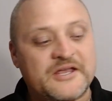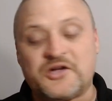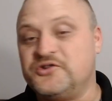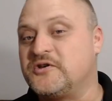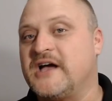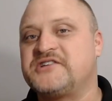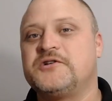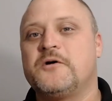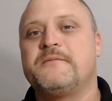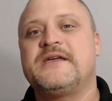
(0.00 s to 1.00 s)
You guys
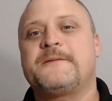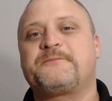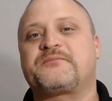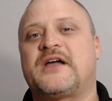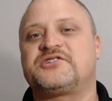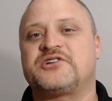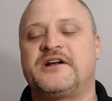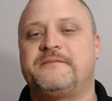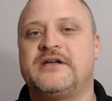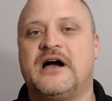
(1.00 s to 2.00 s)
know me. I try to
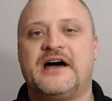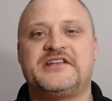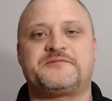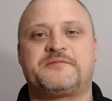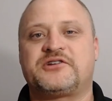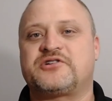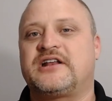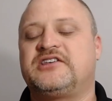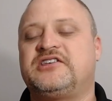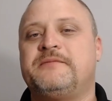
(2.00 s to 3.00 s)
be honest, but I try to
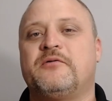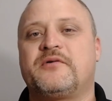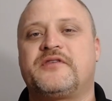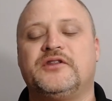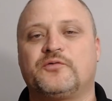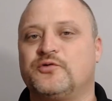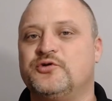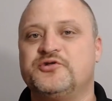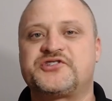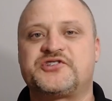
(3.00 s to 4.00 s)
keep it within the
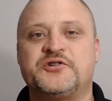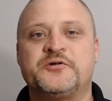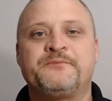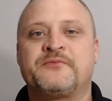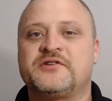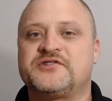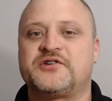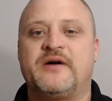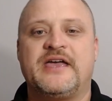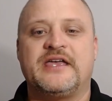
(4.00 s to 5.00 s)
rules too.
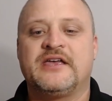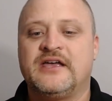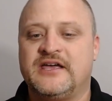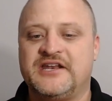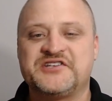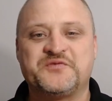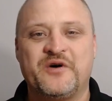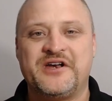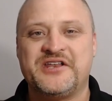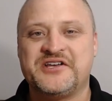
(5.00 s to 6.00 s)
So hey, it is
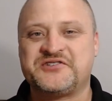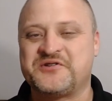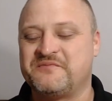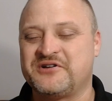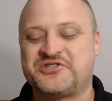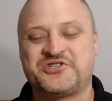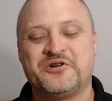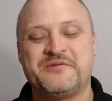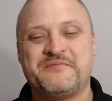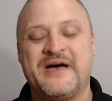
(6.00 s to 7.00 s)
what it is, but she'll
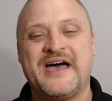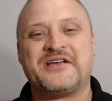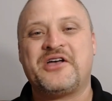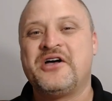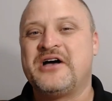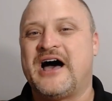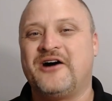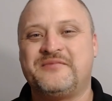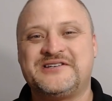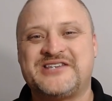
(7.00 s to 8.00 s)
be back. I'll
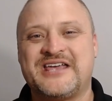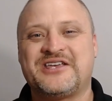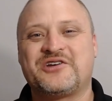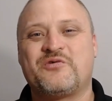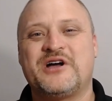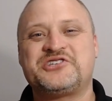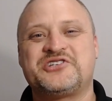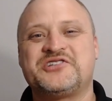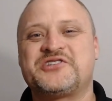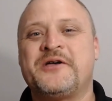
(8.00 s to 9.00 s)
be taking
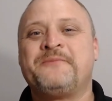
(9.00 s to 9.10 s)
questions.